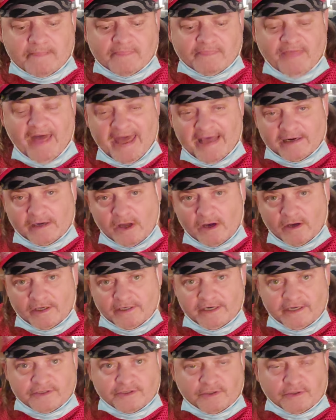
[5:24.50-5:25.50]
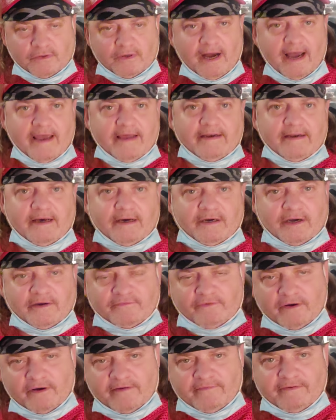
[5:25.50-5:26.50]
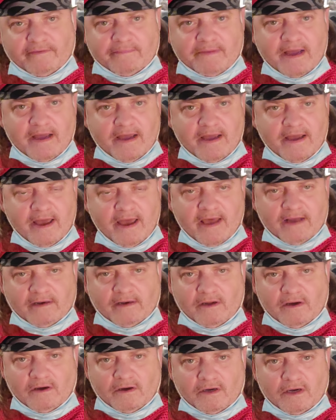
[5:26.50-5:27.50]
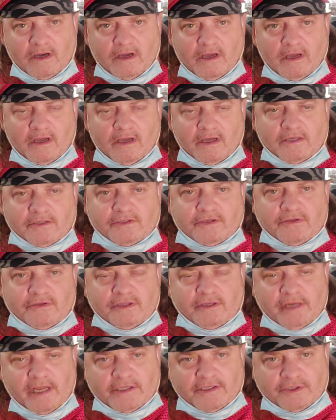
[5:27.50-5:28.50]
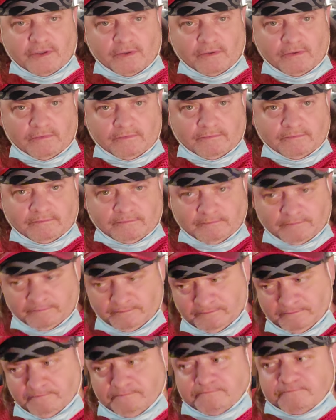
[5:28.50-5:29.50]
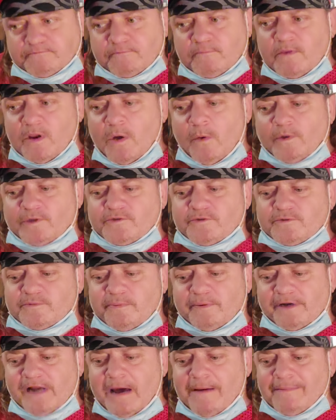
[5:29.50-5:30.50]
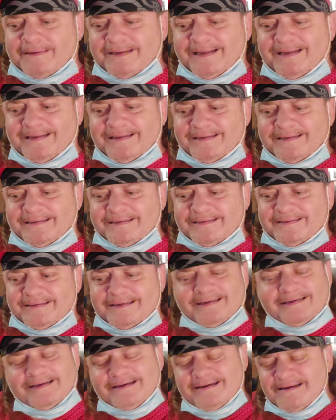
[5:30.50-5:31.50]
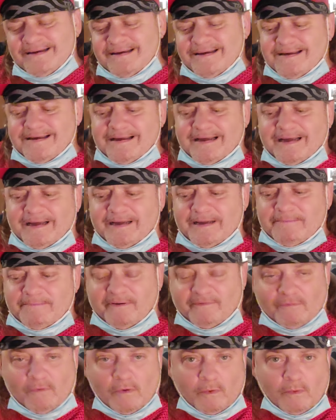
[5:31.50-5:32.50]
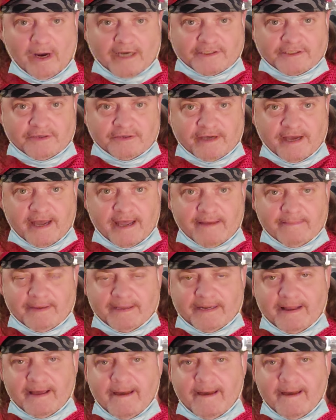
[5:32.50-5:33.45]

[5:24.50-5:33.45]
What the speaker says: analog and digital, and converting from analog to the digital, which was predominantly before Y2K, but